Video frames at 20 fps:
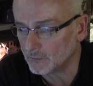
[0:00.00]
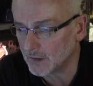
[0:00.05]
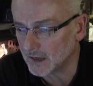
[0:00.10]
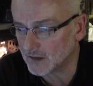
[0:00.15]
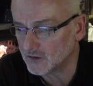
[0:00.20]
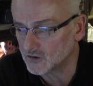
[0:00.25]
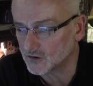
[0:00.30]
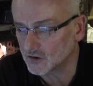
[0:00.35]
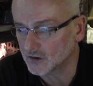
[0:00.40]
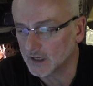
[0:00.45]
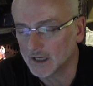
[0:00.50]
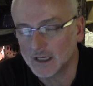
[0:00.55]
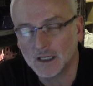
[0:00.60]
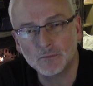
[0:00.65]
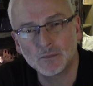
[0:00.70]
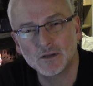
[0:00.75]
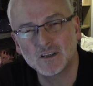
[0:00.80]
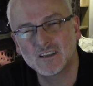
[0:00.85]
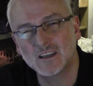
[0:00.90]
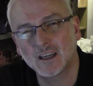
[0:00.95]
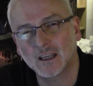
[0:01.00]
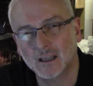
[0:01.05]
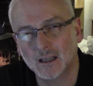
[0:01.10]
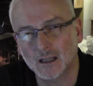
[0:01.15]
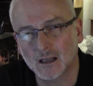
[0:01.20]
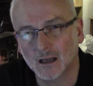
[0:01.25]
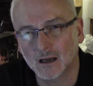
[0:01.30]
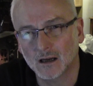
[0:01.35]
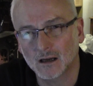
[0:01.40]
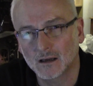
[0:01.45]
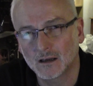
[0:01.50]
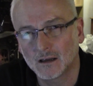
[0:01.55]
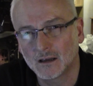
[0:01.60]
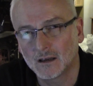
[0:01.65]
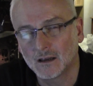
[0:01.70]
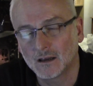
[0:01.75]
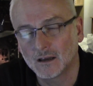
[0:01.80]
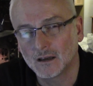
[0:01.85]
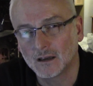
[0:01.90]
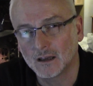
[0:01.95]
mention any particular
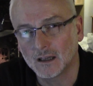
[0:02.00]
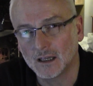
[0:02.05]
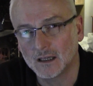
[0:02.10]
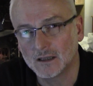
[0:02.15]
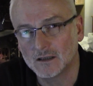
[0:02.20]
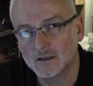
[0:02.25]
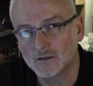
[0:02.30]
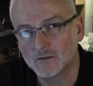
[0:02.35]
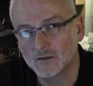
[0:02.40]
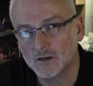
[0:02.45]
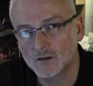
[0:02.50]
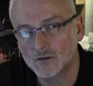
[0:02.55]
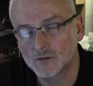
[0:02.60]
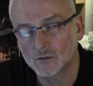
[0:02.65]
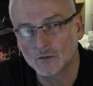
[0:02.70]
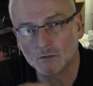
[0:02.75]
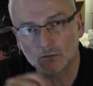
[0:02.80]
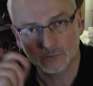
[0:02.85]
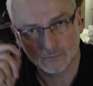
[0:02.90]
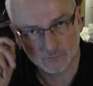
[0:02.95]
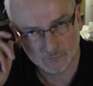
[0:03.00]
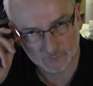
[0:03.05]
individual.